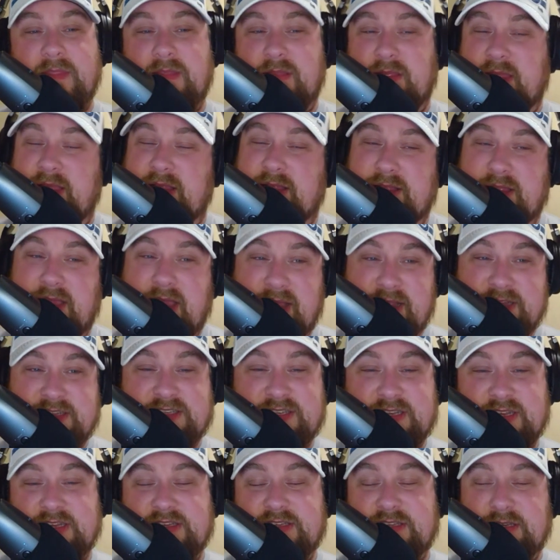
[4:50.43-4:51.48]
like last
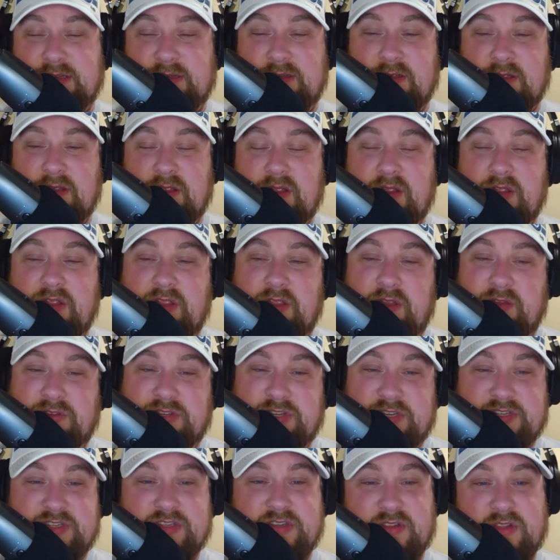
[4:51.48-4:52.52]
season, you're
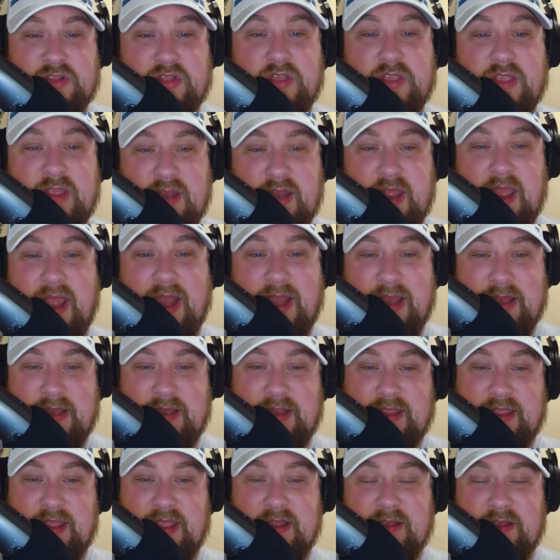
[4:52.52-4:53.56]
just looking at it
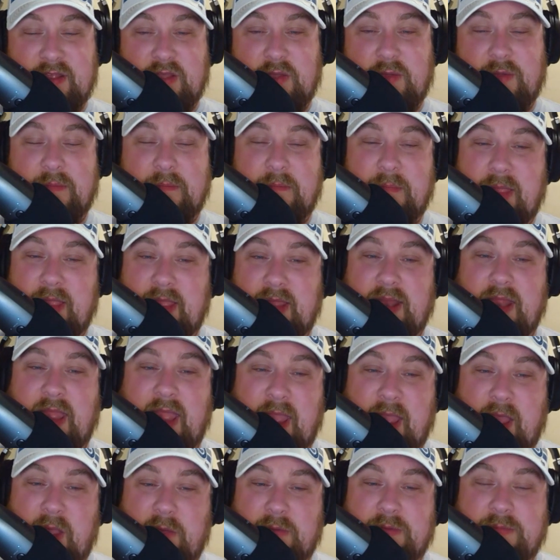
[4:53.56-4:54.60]
again, going, man,
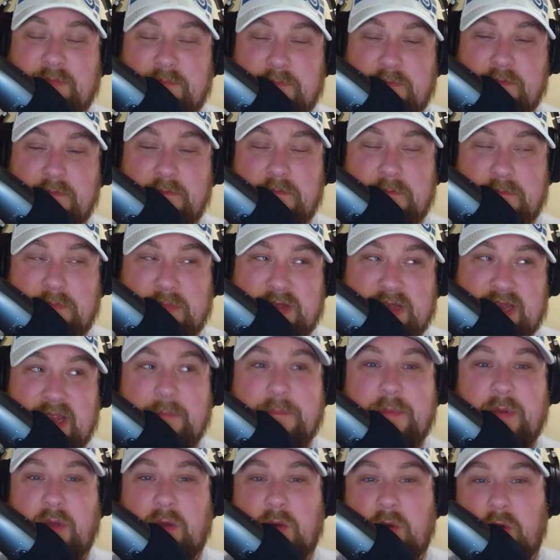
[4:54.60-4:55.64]
how
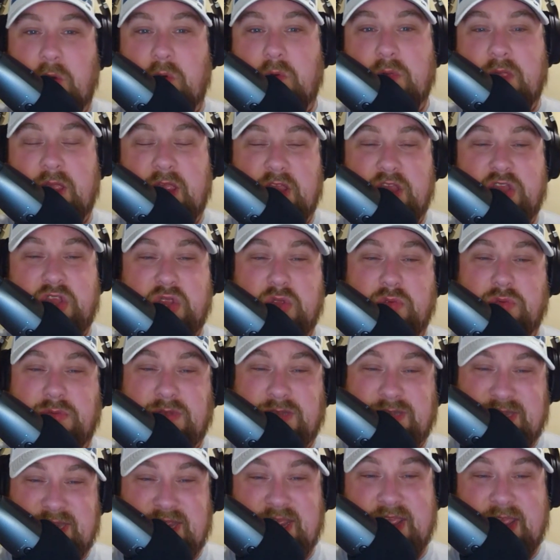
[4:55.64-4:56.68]
deep a hole can you
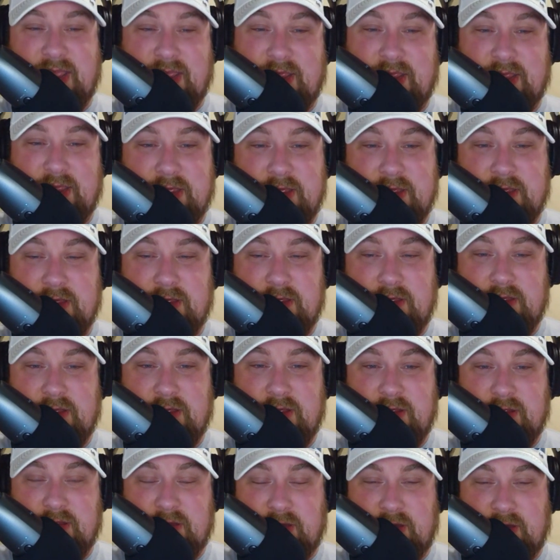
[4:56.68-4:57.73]
dig?
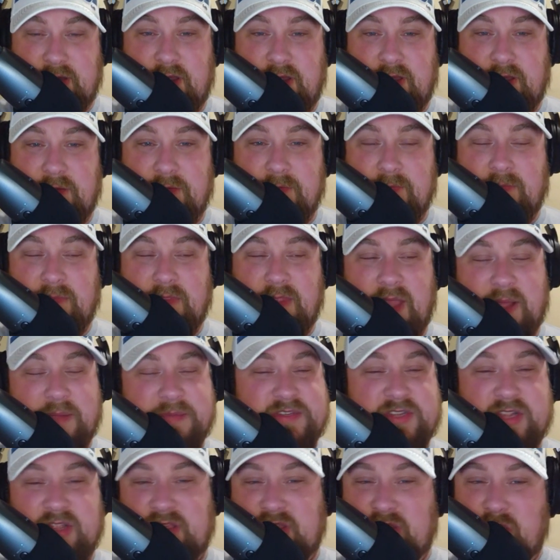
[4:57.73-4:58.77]
You know, I'm
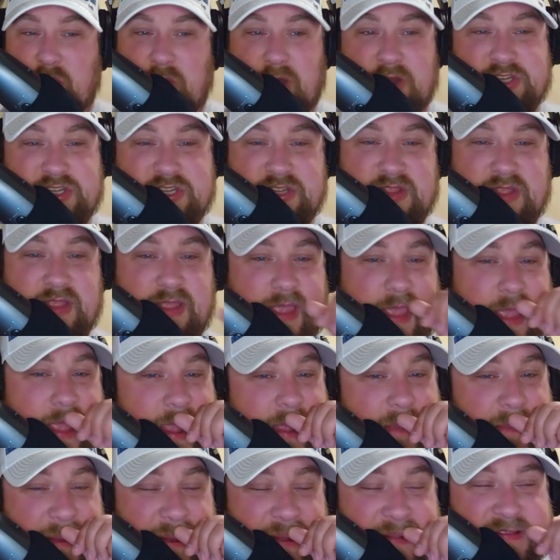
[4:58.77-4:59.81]
sitting there watching the
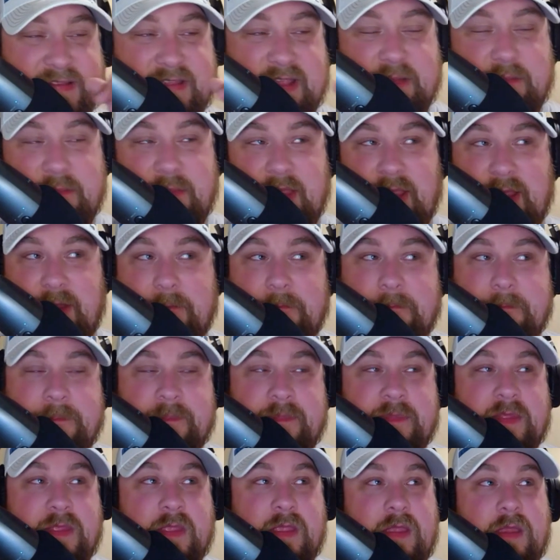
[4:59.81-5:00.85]
game, and it's like, man,
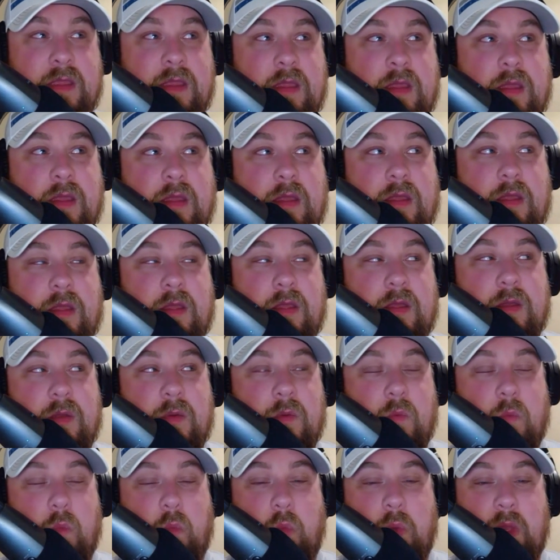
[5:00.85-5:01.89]

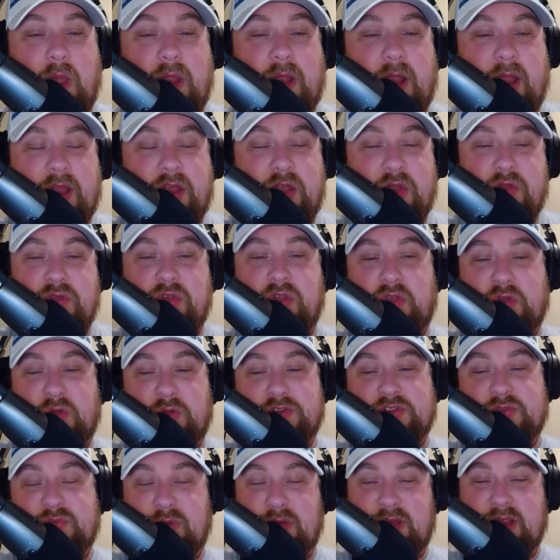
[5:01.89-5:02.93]
when I knew the
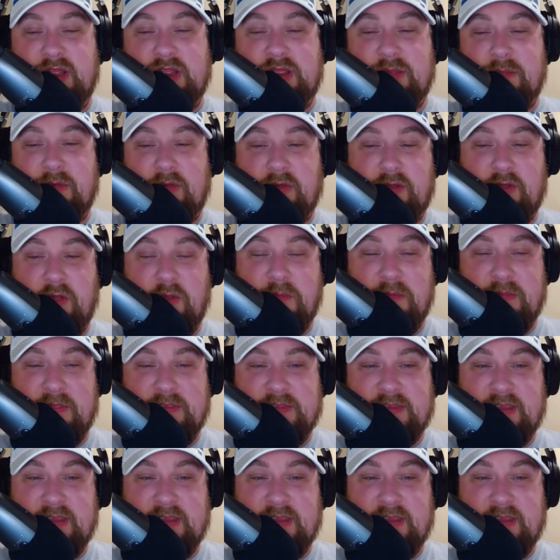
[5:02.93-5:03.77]
Colts wouldn't get the ball to open the